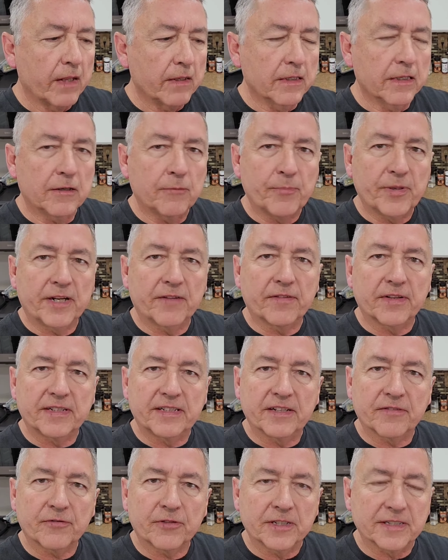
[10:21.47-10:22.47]
little bit of a
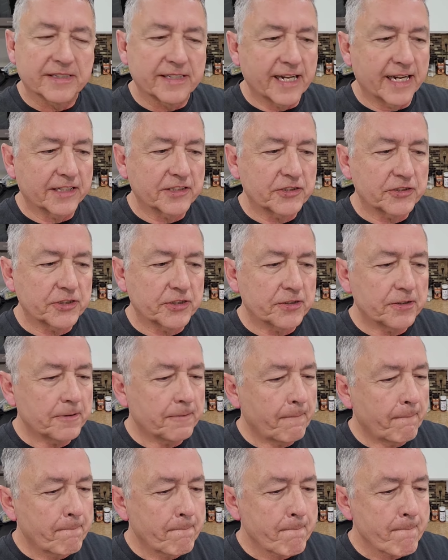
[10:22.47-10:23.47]
different texture,
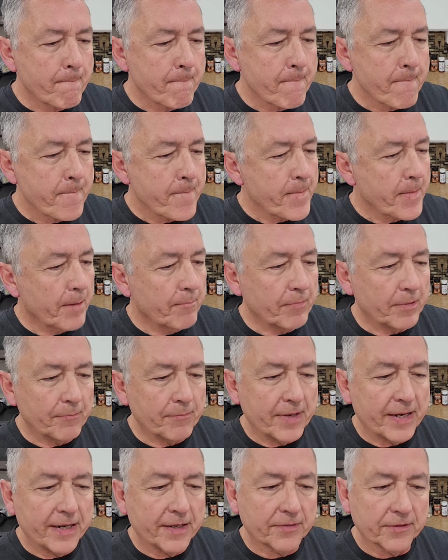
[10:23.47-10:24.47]

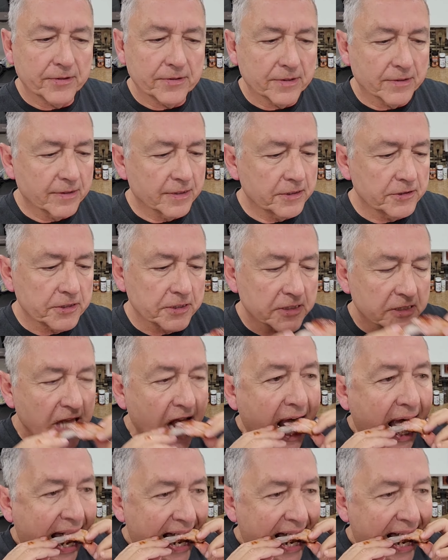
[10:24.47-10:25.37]
but man, they're delicious.